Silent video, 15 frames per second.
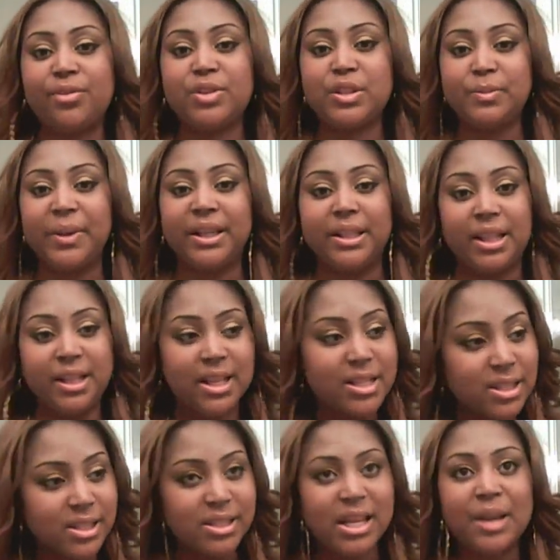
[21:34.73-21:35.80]
And I stood up
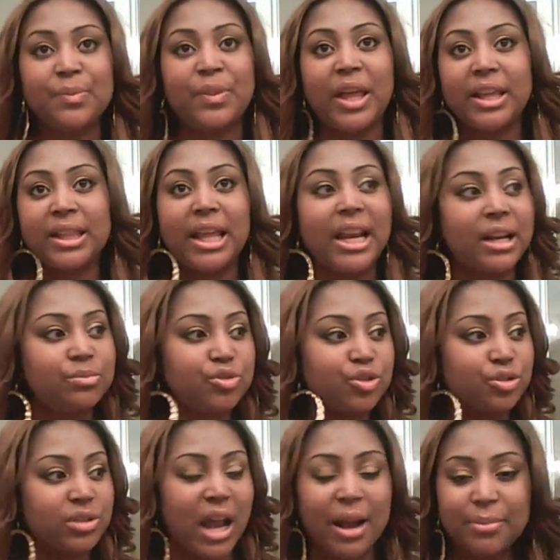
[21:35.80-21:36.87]
there and I said, I
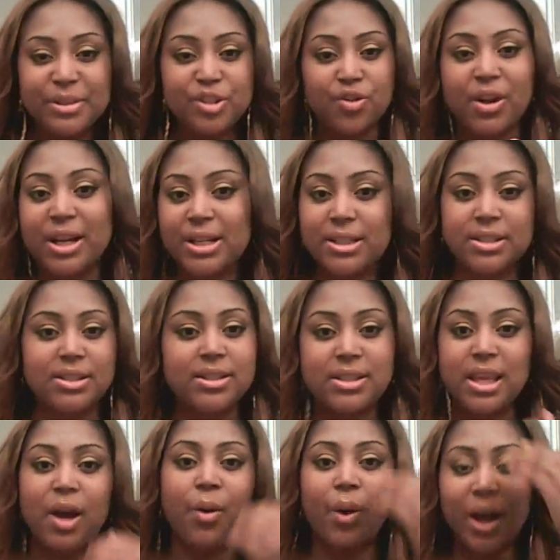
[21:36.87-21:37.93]
have to respect that. That's the
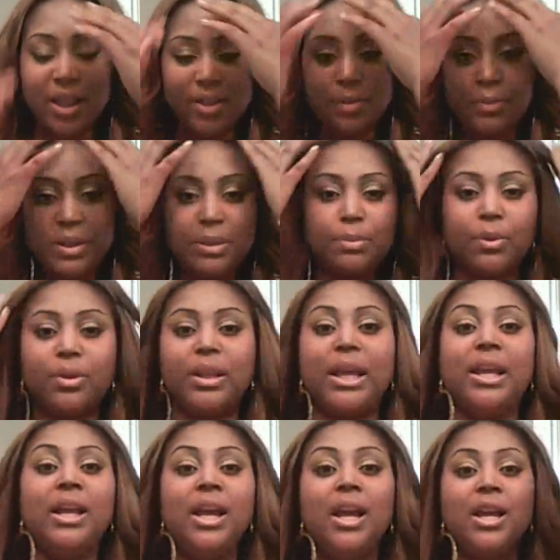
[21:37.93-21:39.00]
same thing that
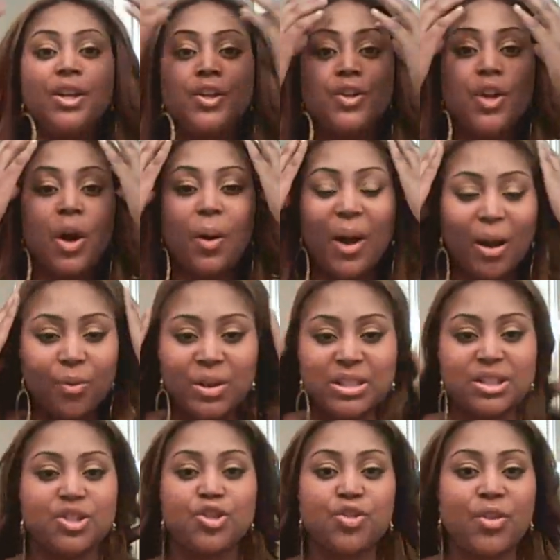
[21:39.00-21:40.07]
I'm trying to tell
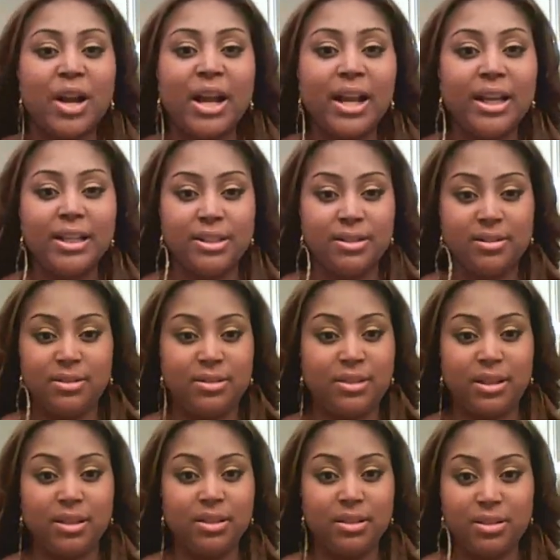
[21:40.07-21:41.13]
other people. And,
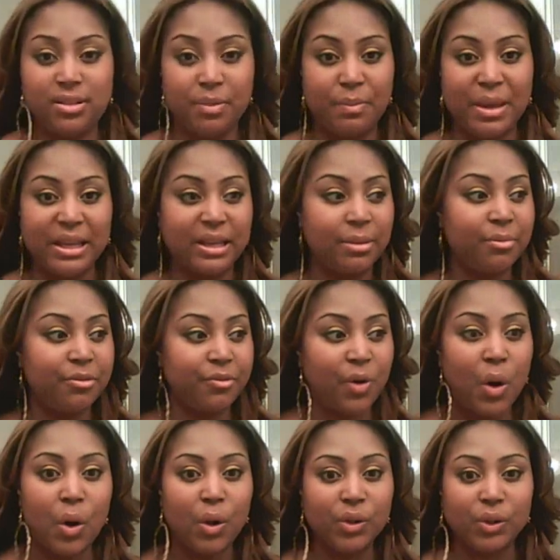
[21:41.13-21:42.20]
I wasn't
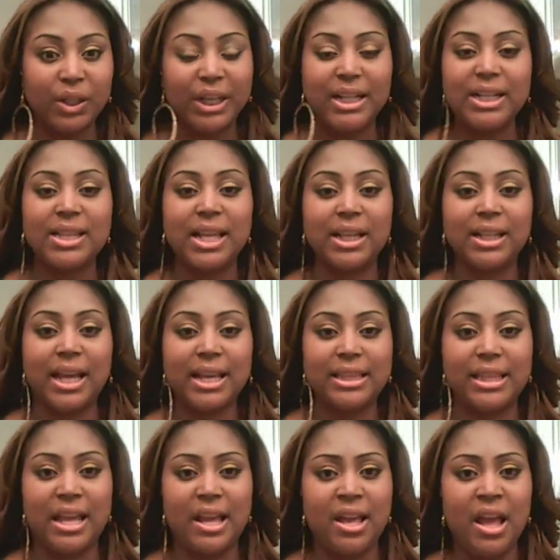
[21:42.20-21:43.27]
trying
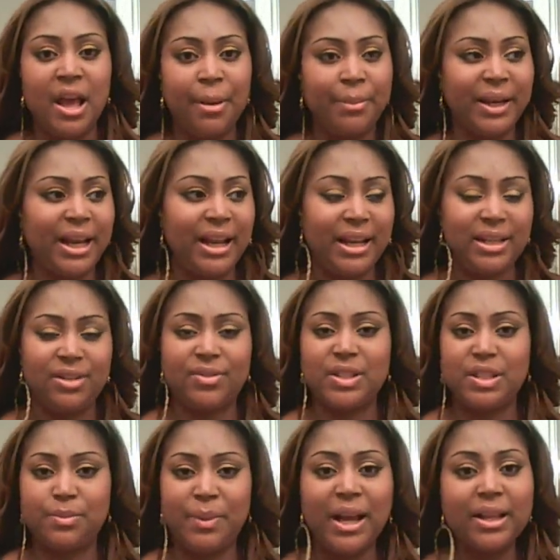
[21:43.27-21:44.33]
to make him fall
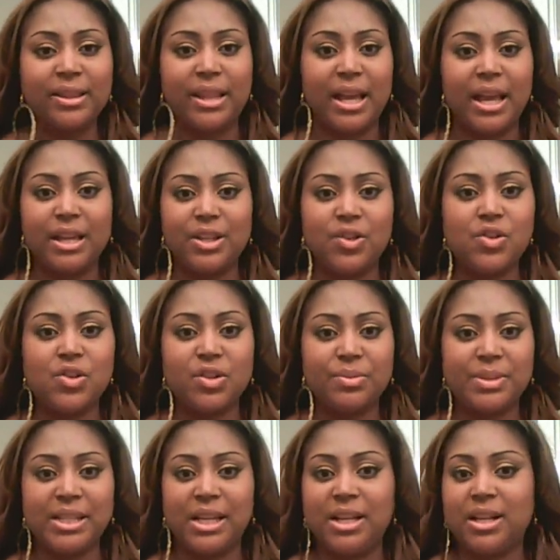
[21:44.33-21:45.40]
or anything like that.
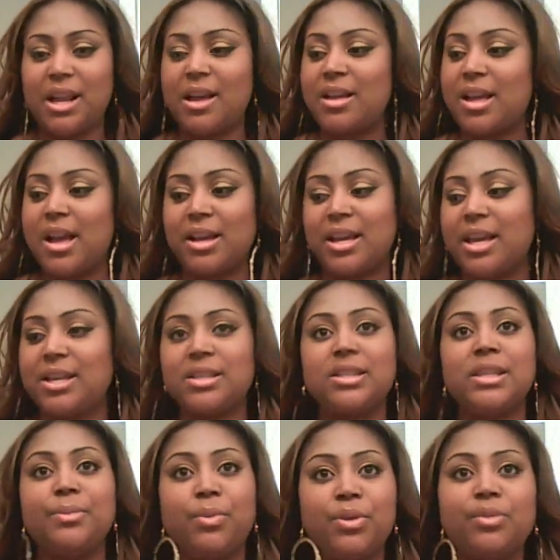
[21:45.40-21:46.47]
But I had to
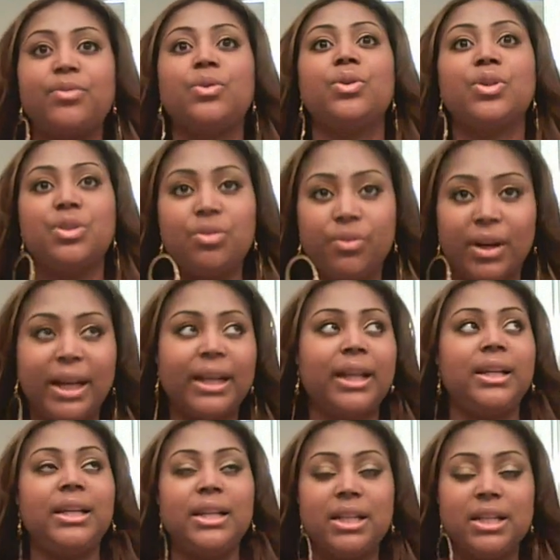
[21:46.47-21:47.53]
respect that. You know what I'm saying?
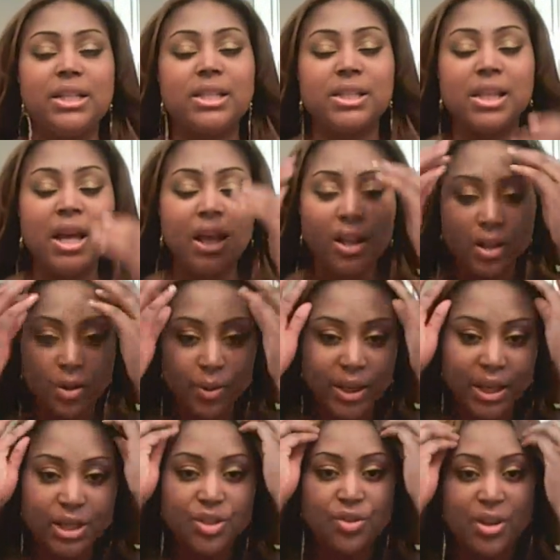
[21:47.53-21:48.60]
I can't sleep on
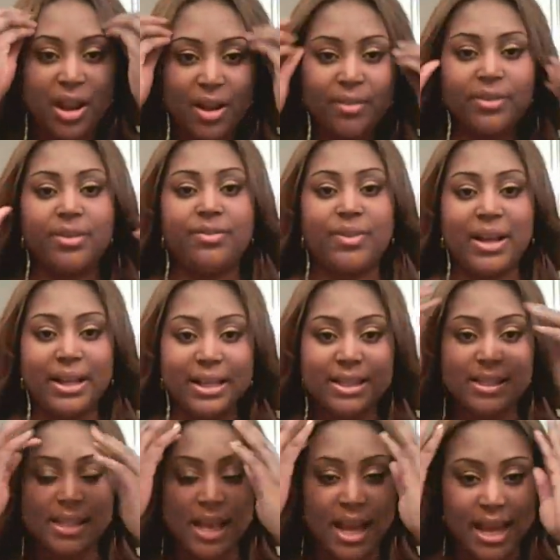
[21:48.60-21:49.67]
the floor. You're right. I need to
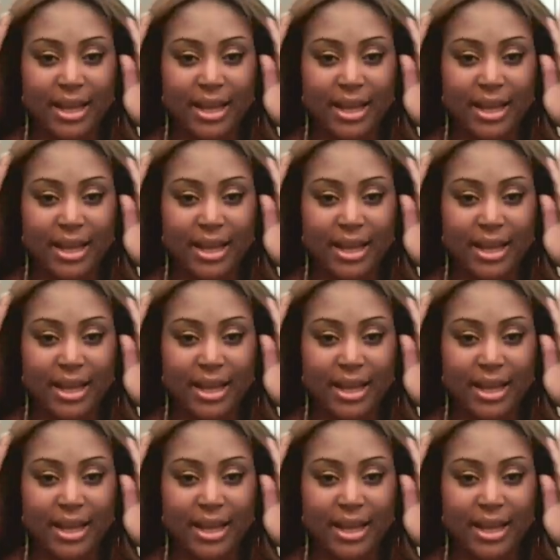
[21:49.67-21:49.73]
just